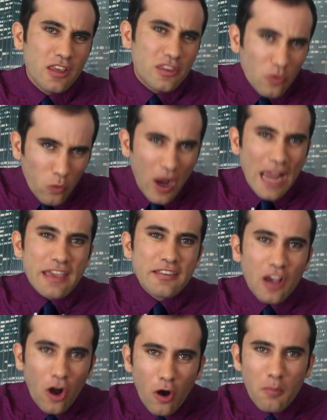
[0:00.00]
So why
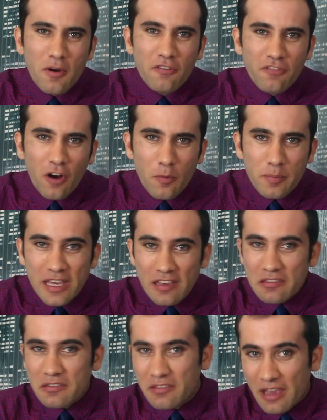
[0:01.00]
is homophobia
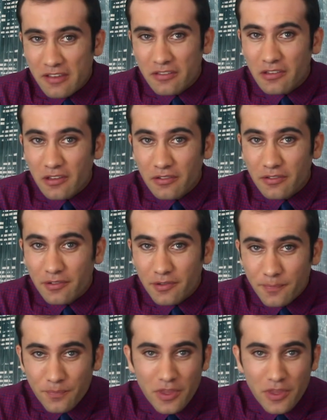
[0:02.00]
sexist?